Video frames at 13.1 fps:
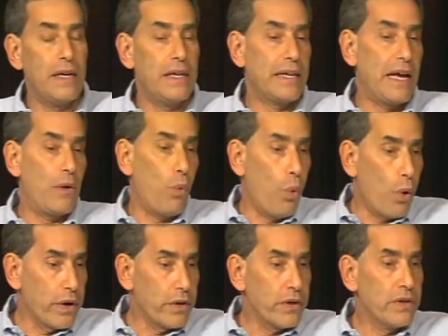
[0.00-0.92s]
get
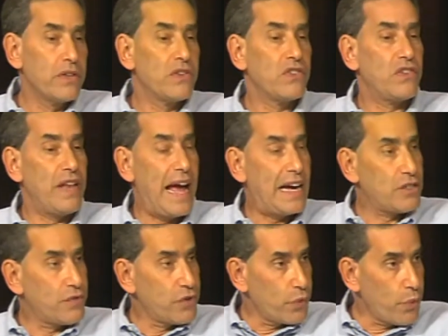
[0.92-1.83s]
water, snacks
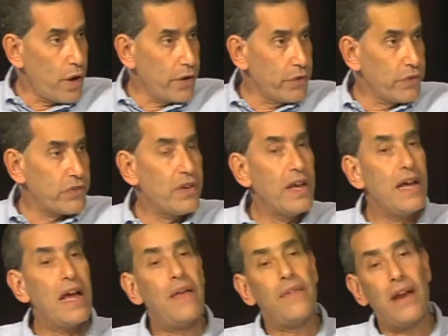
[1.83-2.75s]
for the runners,
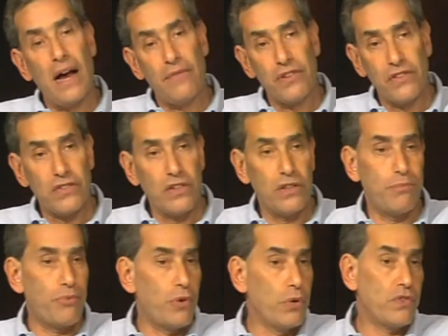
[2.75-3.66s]
and then obviously the
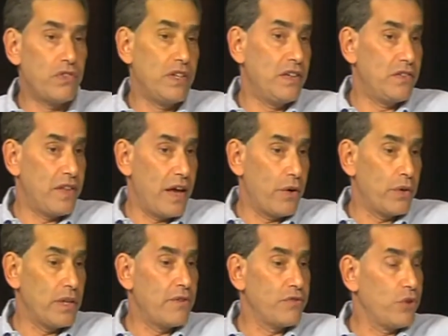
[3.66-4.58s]
proceeds that are
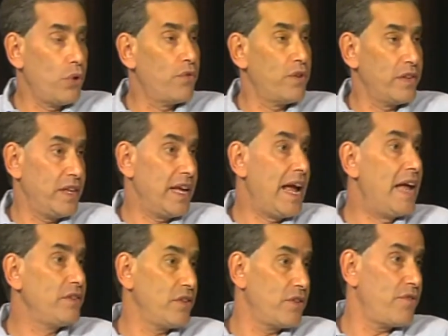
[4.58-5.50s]
left over at the
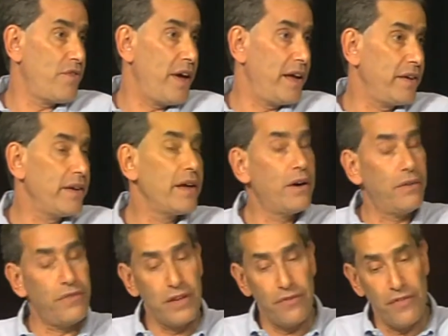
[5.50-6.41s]
end of the
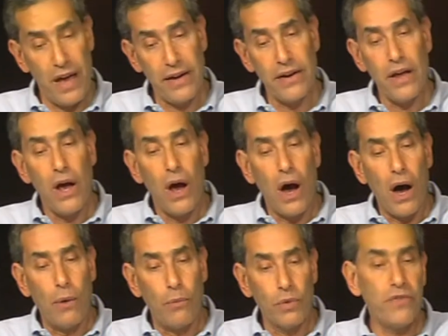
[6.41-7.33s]
event,
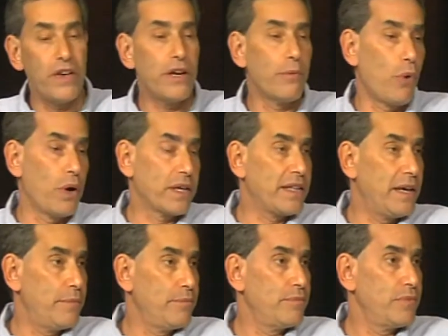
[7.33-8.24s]
we've earmarked
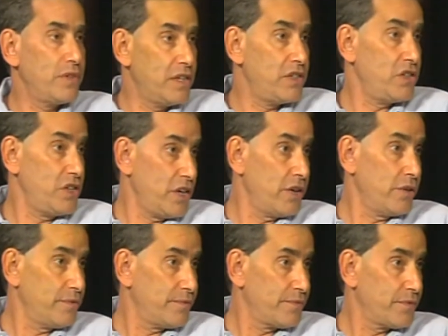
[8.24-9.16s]
them this year
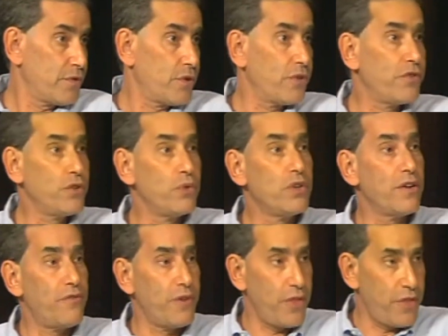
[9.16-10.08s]
for a few
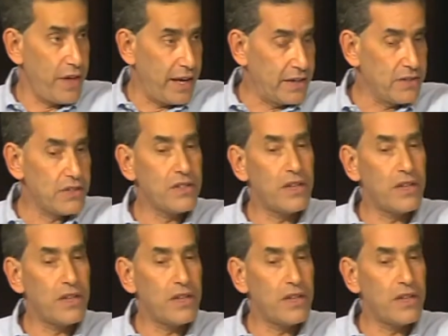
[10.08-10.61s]
different things.